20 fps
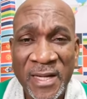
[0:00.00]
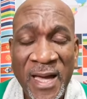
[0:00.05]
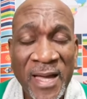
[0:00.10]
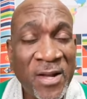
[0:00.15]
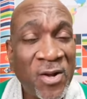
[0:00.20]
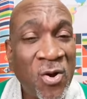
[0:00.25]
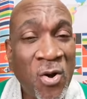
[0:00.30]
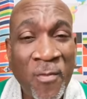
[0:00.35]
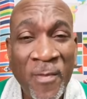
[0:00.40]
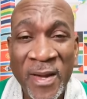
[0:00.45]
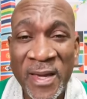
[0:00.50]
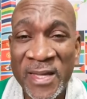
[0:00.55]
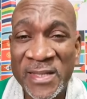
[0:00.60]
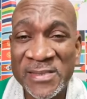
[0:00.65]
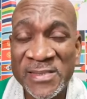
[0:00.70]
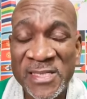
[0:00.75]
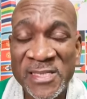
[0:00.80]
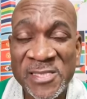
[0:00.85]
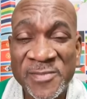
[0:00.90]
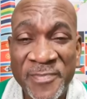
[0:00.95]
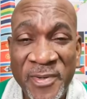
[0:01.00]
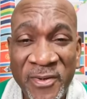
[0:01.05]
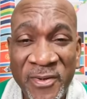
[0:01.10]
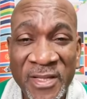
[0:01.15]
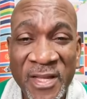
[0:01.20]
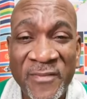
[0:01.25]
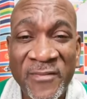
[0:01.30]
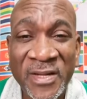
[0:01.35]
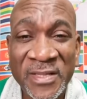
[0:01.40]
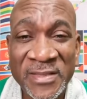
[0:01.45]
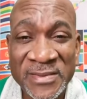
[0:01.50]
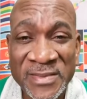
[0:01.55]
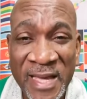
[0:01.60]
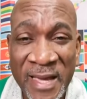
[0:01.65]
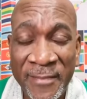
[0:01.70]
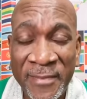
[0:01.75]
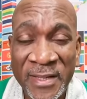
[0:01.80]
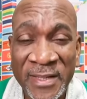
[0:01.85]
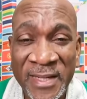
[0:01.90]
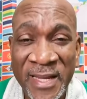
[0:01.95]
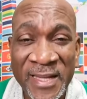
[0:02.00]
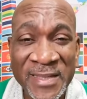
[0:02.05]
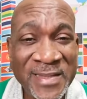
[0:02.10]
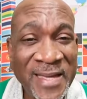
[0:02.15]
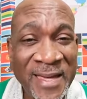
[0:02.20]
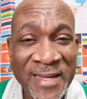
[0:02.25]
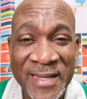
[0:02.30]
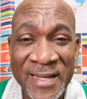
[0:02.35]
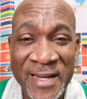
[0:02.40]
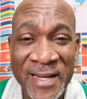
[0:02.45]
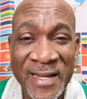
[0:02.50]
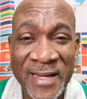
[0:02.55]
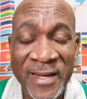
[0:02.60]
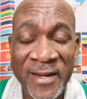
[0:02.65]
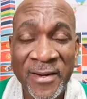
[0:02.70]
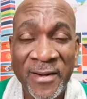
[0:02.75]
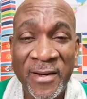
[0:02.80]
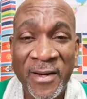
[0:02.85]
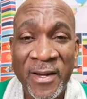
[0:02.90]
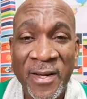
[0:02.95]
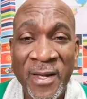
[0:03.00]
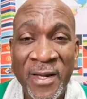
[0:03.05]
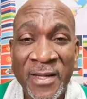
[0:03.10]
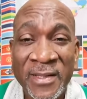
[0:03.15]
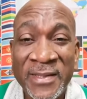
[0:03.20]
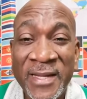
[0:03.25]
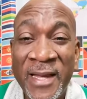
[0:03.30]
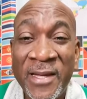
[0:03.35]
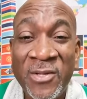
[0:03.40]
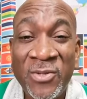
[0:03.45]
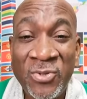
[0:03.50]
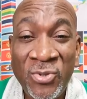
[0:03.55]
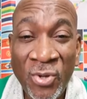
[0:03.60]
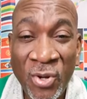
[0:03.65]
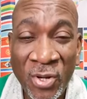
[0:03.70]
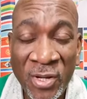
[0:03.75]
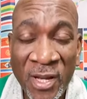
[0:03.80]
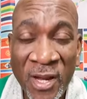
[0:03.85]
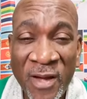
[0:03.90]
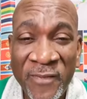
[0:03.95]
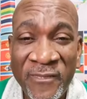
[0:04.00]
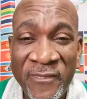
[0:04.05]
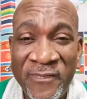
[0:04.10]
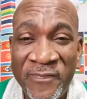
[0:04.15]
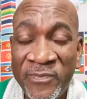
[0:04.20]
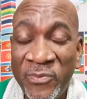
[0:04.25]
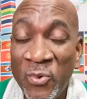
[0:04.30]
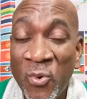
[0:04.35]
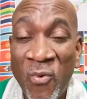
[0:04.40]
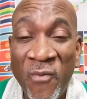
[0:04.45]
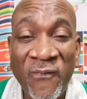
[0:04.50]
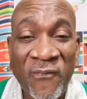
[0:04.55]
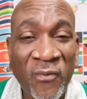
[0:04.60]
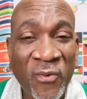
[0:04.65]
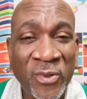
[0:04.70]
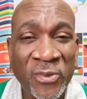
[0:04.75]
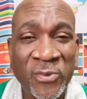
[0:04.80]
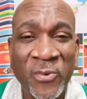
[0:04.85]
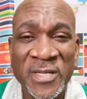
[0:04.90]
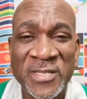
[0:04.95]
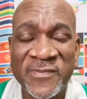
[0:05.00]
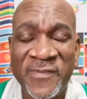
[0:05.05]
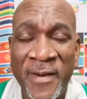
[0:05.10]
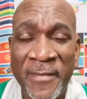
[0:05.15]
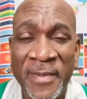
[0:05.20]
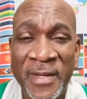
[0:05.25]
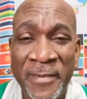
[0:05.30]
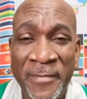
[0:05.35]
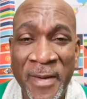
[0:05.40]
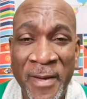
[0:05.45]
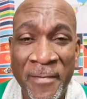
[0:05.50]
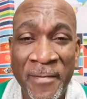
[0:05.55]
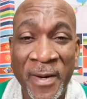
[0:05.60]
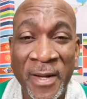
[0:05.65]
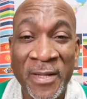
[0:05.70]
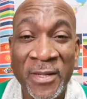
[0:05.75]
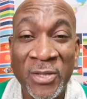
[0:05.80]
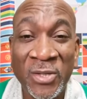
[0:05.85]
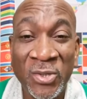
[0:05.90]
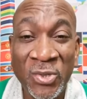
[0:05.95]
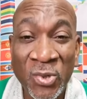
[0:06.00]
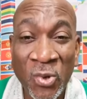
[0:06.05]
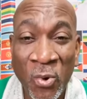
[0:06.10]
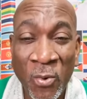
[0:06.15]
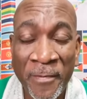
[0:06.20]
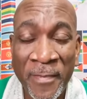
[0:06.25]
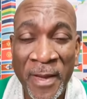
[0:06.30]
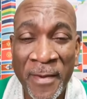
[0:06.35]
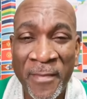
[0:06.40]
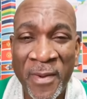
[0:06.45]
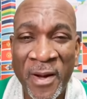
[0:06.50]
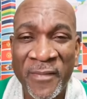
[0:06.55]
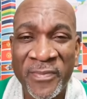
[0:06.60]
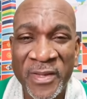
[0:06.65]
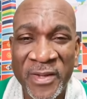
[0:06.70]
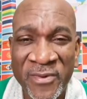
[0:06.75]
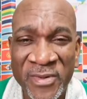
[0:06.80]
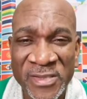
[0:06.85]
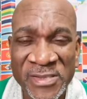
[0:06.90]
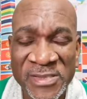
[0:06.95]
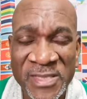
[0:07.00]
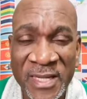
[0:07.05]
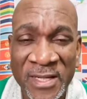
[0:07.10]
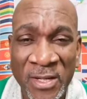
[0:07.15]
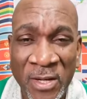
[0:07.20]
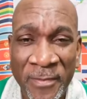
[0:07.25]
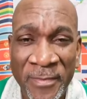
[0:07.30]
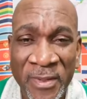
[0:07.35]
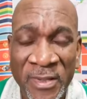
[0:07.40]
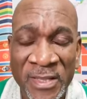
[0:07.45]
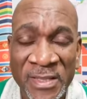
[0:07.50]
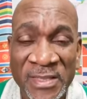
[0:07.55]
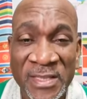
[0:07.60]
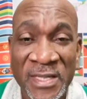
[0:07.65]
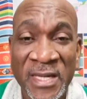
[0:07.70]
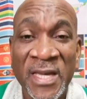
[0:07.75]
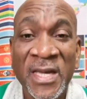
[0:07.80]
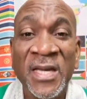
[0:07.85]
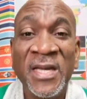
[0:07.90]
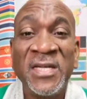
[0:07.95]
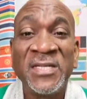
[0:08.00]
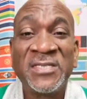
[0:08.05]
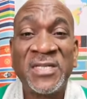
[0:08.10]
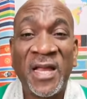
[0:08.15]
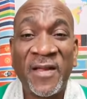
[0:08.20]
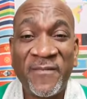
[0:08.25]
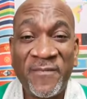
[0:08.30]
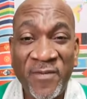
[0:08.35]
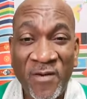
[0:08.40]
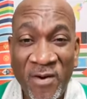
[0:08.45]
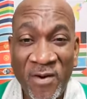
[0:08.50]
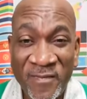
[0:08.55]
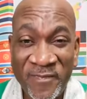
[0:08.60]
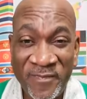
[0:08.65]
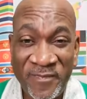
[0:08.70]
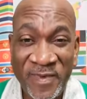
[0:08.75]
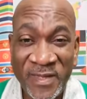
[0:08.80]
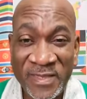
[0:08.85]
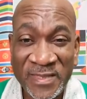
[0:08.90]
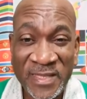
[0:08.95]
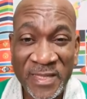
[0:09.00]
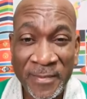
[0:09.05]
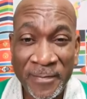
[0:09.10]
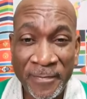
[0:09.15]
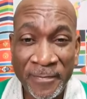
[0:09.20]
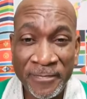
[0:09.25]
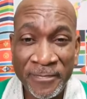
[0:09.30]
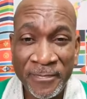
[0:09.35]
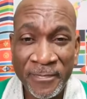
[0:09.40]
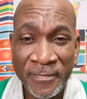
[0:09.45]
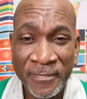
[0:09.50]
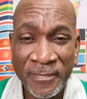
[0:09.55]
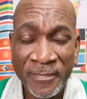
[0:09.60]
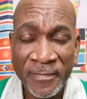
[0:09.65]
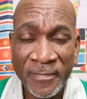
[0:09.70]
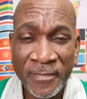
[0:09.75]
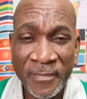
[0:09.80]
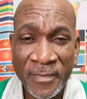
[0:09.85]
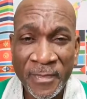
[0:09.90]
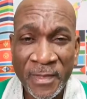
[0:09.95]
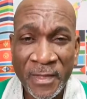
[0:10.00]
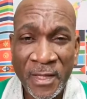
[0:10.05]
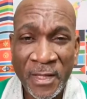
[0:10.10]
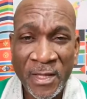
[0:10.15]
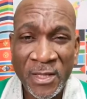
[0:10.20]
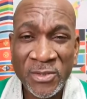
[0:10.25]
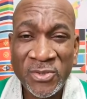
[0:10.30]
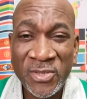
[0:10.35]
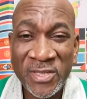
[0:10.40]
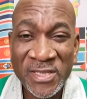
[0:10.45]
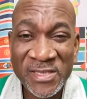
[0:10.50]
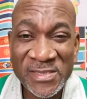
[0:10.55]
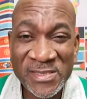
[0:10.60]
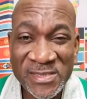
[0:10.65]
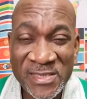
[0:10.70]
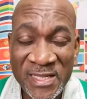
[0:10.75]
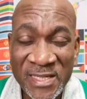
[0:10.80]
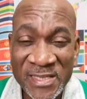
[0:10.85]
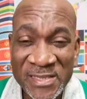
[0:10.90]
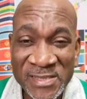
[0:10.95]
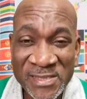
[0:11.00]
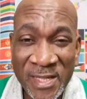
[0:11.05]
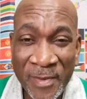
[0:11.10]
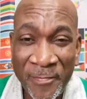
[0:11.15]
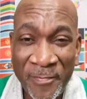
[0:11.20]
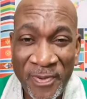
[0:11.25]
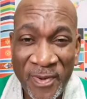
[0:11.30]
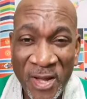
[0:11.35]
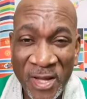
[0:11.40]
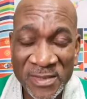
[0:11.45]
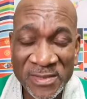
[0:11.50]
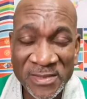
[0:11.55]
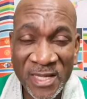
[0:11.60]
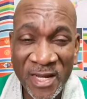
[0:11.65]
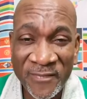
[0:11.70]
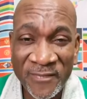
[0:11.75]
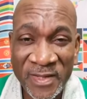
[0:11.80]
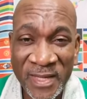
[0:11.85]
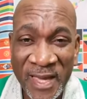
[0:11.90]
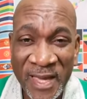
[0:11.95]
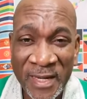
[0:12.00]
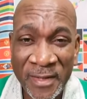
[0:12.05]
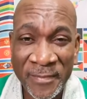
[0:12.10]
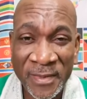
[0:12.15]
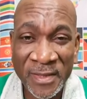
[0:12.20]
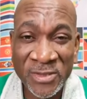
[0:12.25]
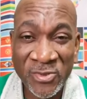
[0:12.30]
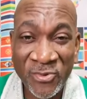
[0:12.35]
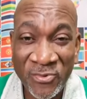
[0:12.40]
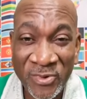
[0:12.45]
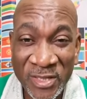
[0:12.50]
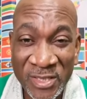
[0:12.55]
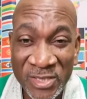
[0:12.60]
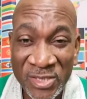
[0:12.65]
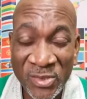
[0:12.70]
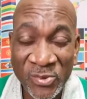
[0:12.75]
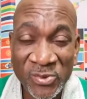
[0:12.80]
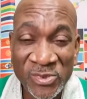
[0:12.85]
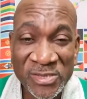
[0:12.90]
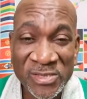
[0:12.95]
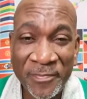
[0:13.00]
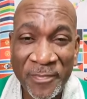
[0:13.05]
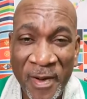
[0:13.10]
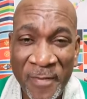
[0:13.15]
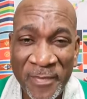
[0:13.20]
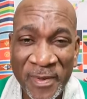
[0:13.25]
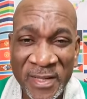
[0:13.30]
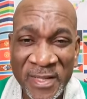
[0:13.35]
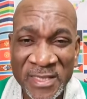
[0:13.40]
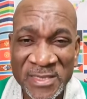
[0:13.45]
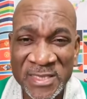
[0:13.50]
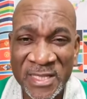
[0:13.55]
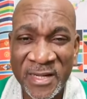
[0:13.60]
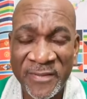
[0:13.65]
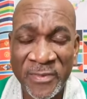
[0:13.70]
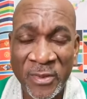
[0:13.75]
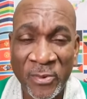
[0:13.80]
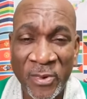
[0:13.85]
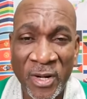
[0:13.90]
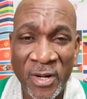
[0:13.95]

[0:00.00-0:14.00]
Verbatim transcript: I come against the spirit of untimely death. I declare that none of no Fourth Watch family member, no member of the Christian community shall fall victim to the sinister plot of the enemy to reduce the population of the